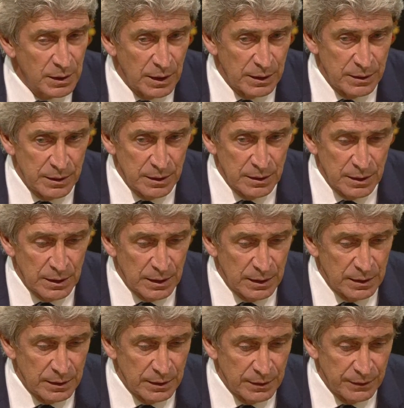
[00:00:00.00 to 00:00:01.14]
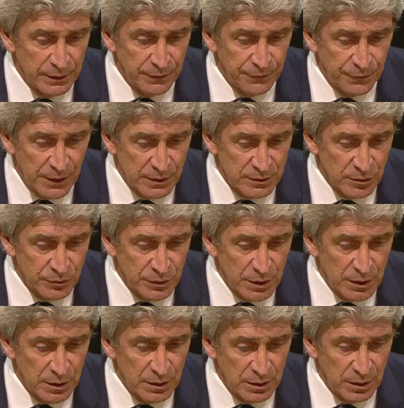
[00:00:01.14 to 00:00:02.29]
I think that the fans of
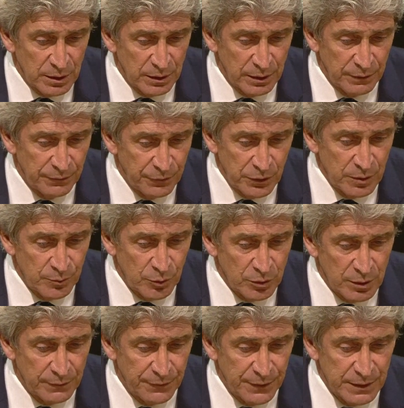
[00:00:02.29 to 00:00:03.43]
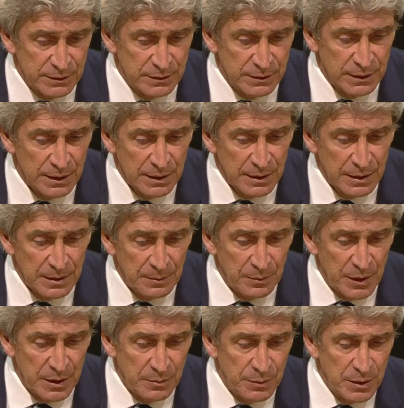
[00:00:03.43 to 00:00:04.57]
City are very important fans.
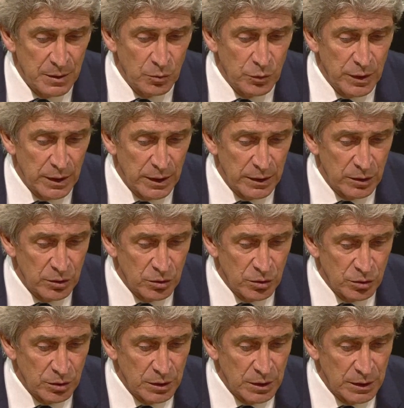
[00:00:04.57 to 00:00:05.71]
Maybe we are not in